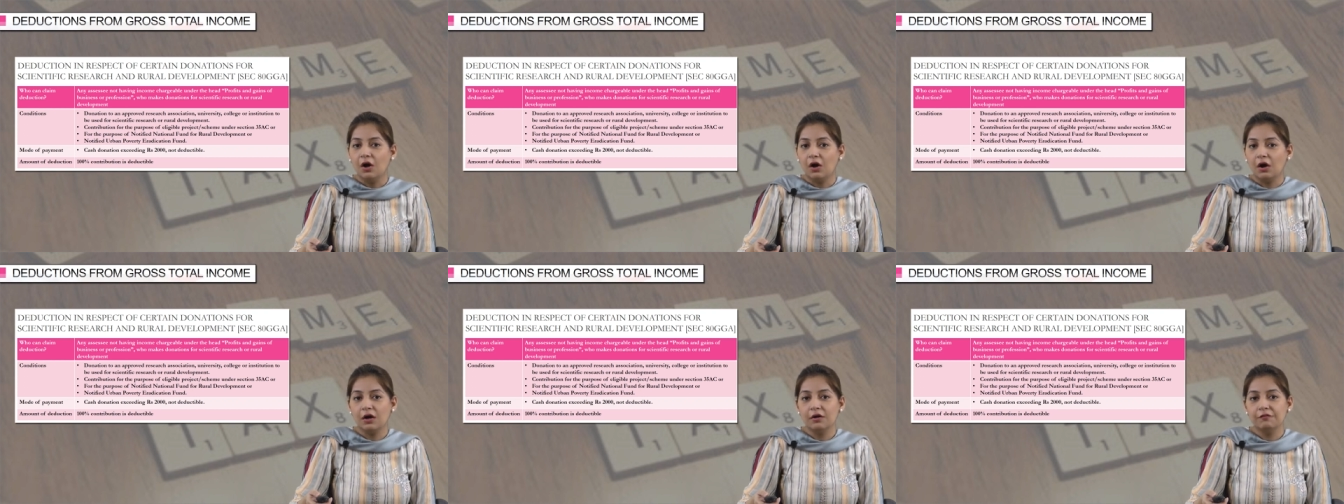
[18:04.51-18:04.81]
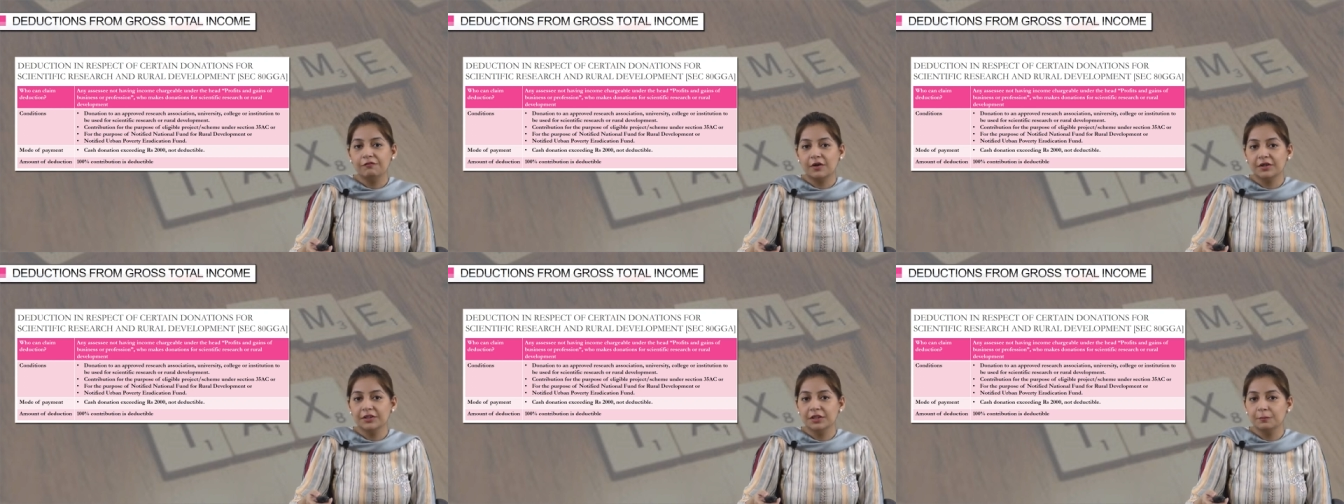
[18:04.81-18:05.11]

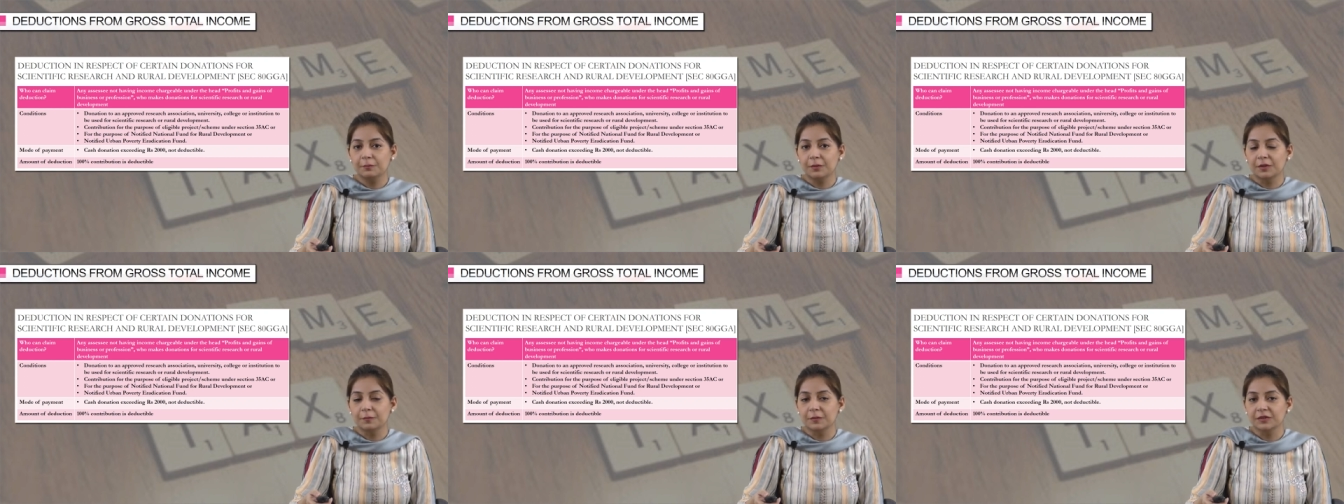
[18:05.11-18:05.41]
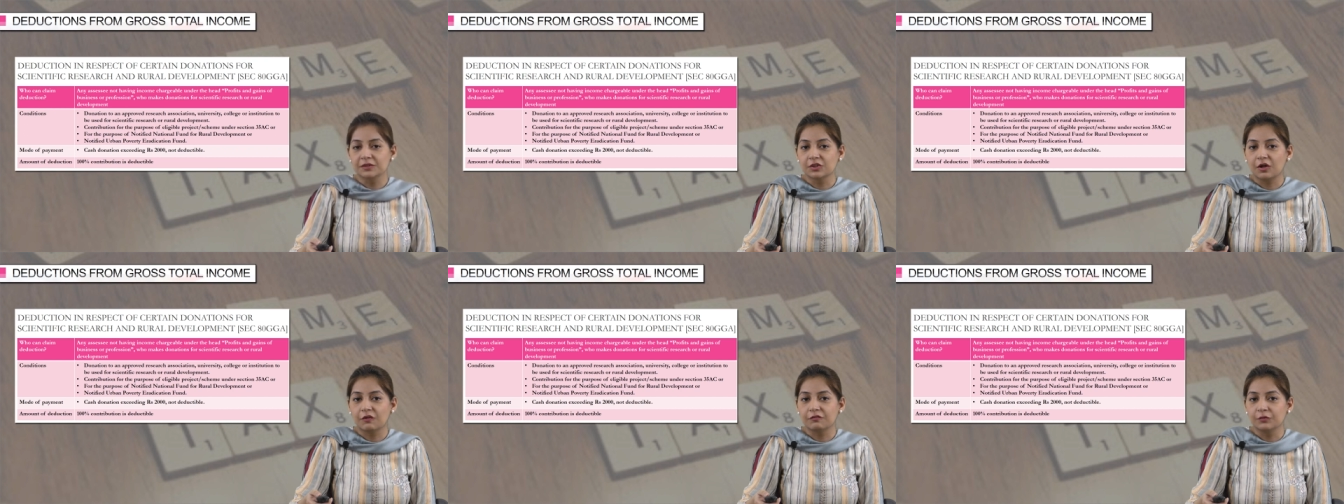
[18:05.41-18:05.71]
or for the
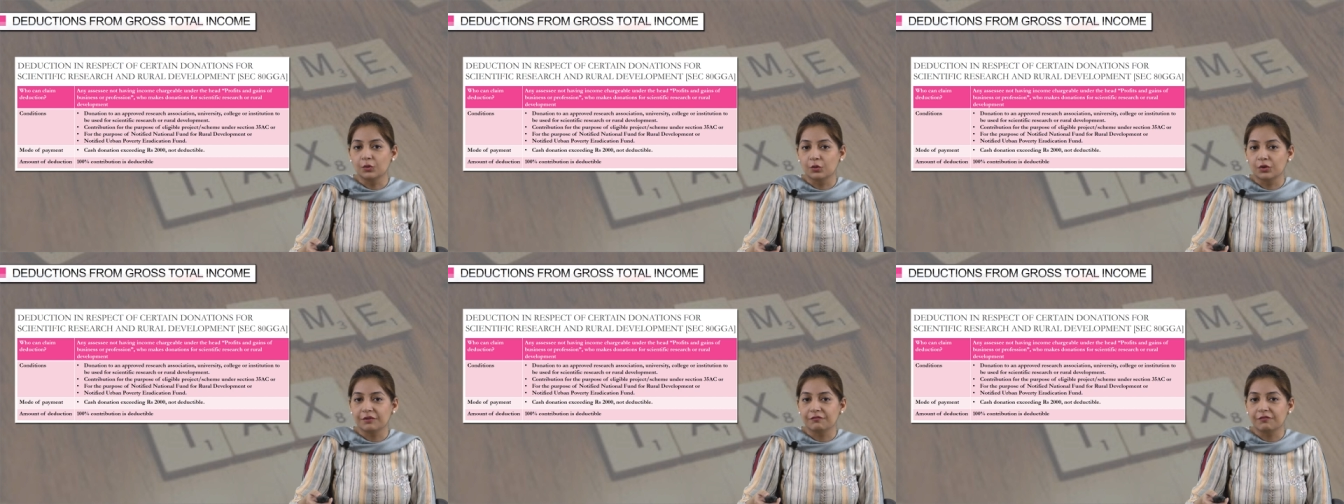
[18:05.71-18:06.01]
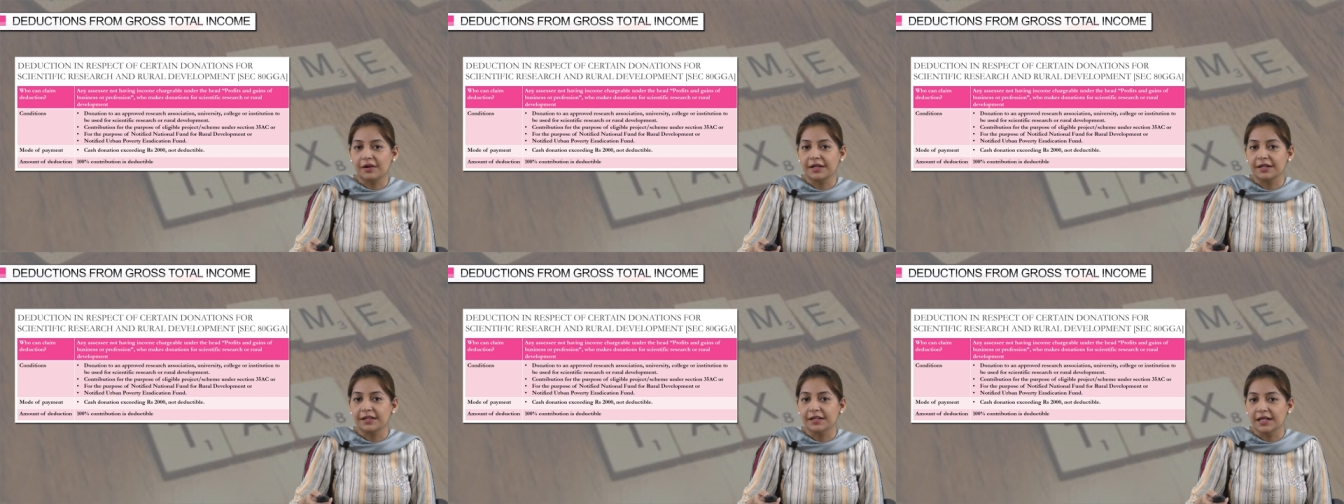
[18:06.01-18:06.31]
purpose of
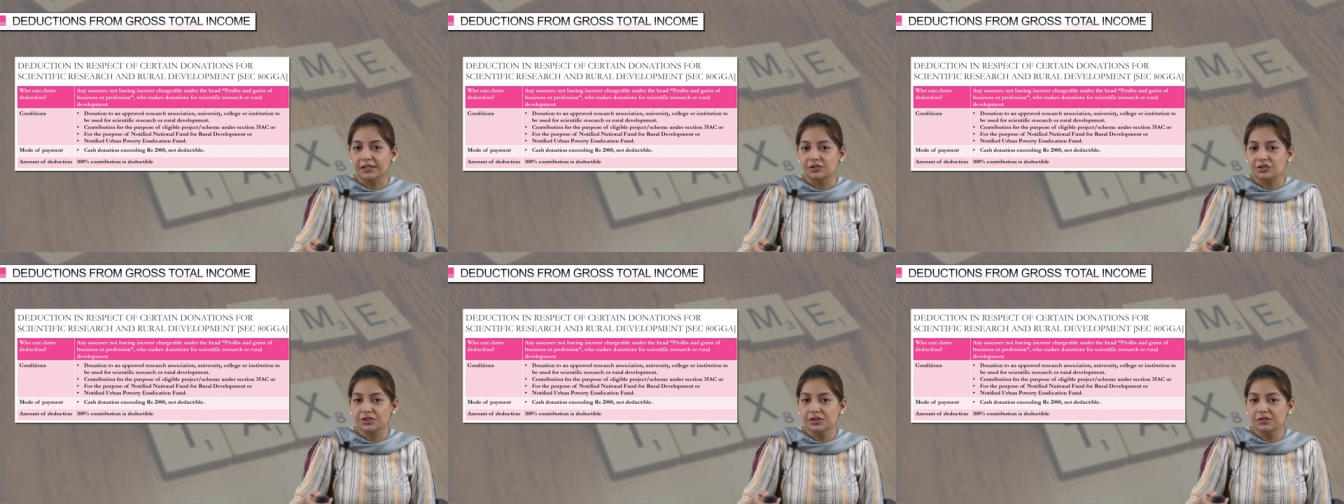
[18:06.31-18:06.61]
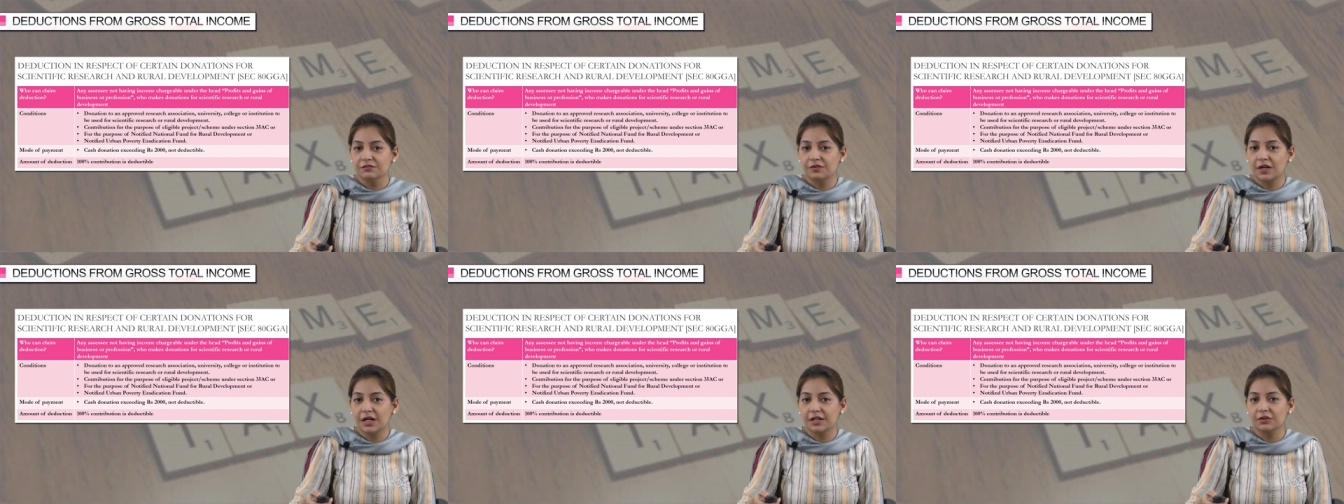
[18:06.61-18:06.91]
notified
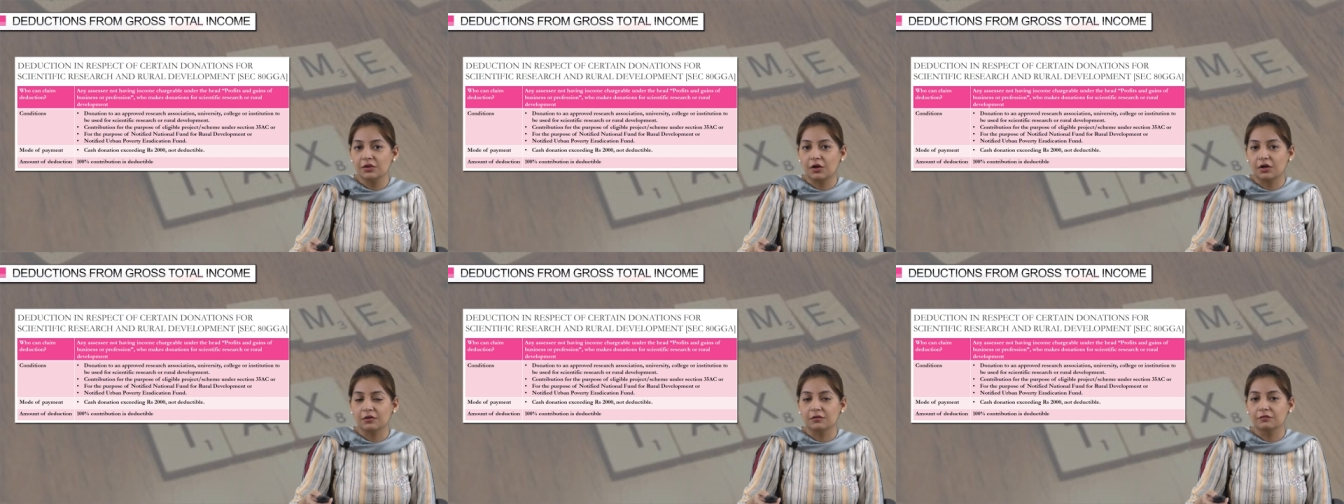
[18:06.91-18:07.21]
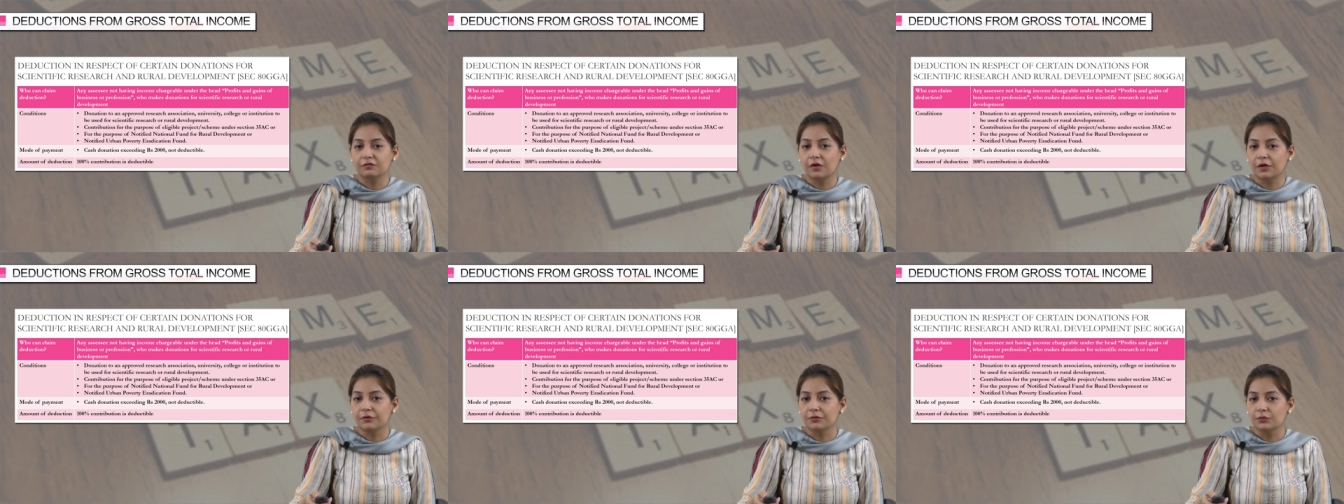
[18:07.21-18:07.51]
national fund or
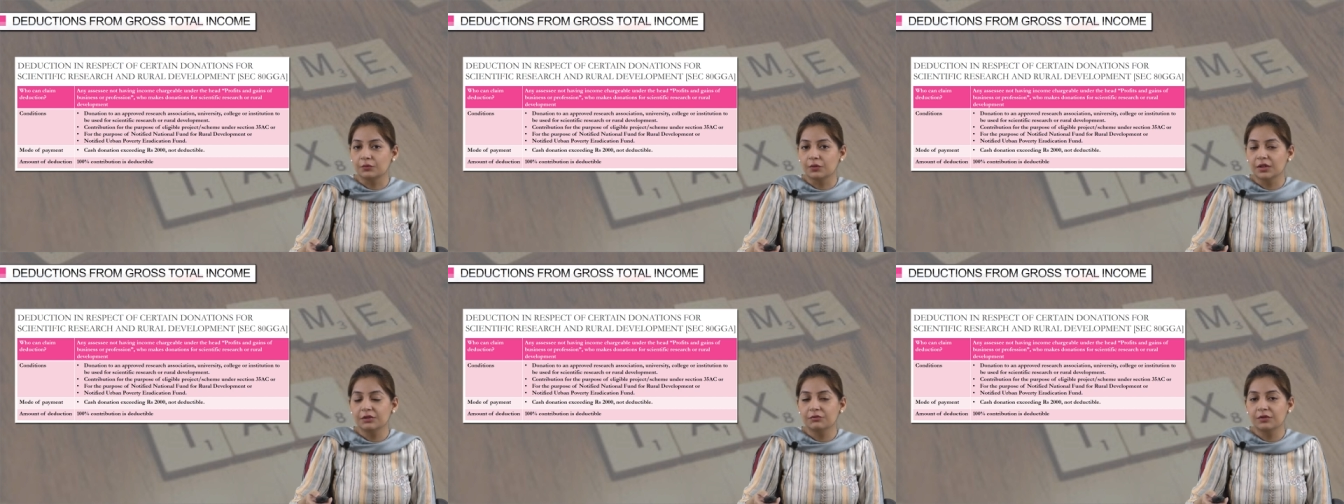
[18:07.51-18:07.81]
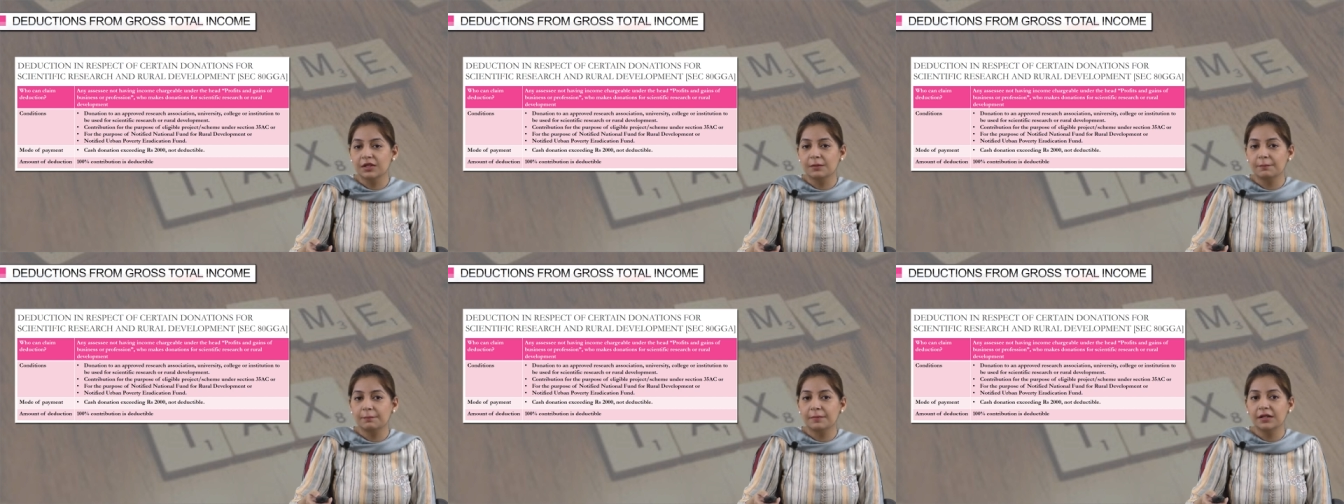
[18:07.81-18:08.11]
for rural
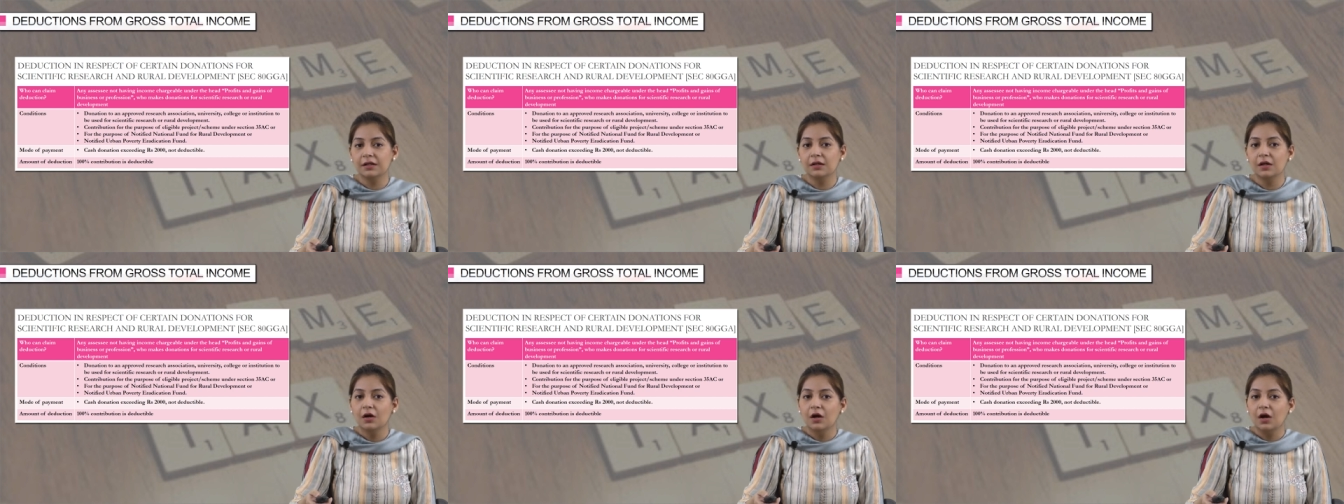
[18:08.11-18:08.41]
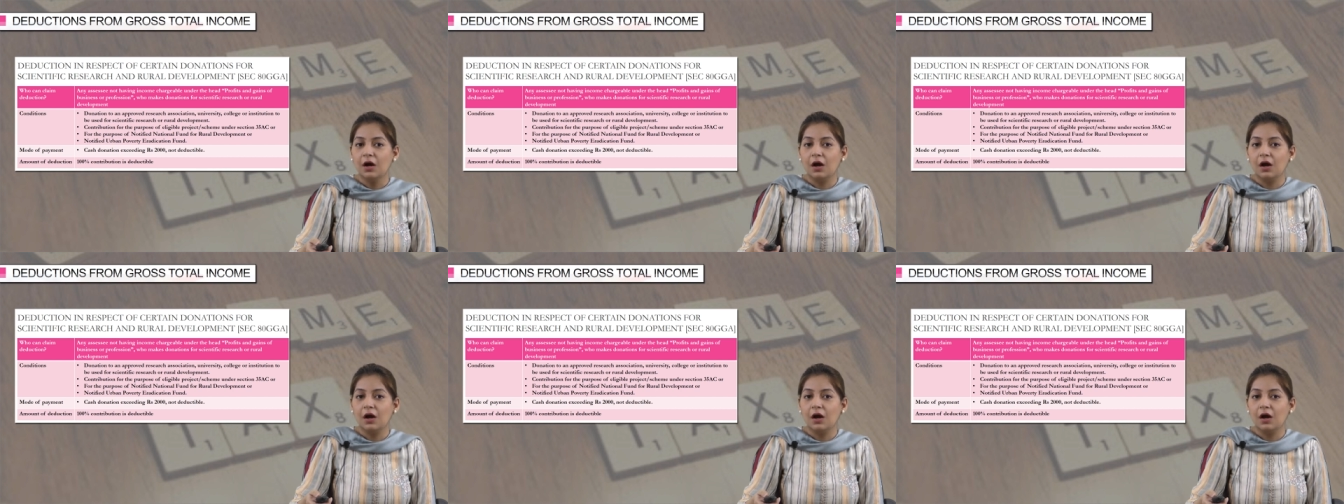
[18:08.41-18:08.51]
development